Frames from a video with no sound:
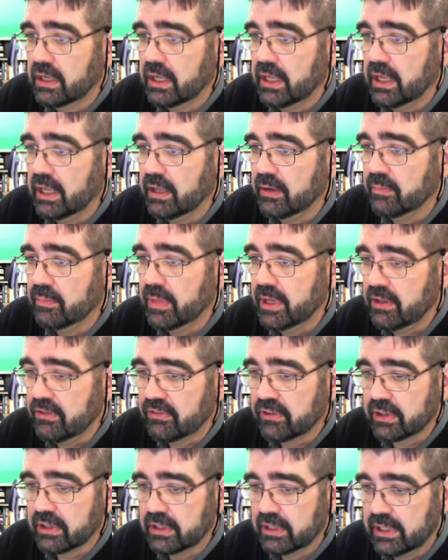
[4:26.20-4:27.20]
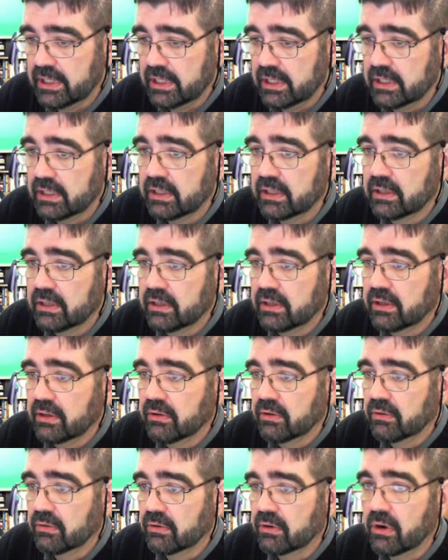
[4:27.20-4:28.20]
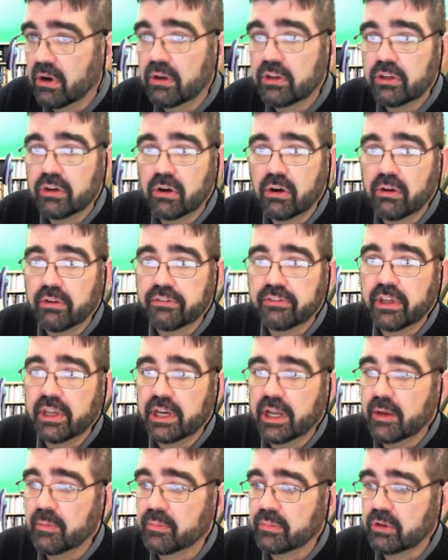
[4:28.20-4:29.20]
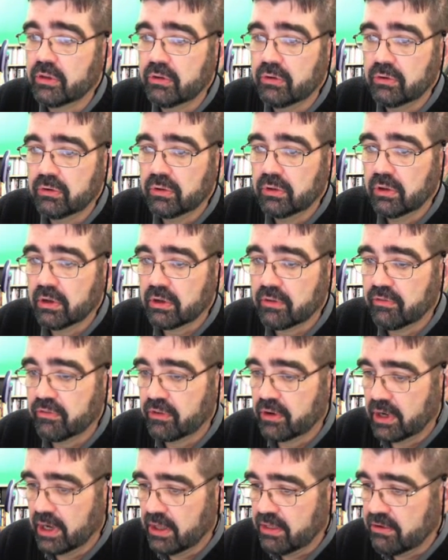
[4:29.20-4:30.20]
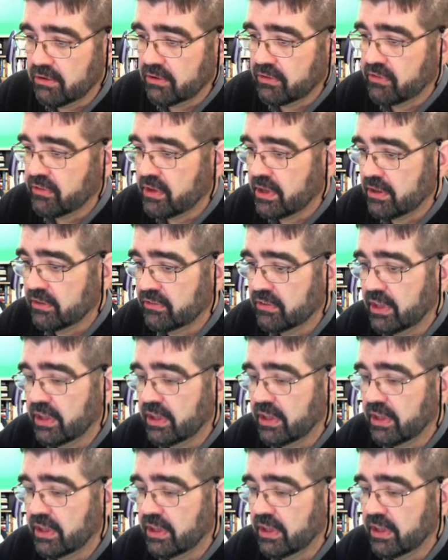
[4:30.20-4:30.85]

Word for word: And basically, we're all, you're all set up to look for other C S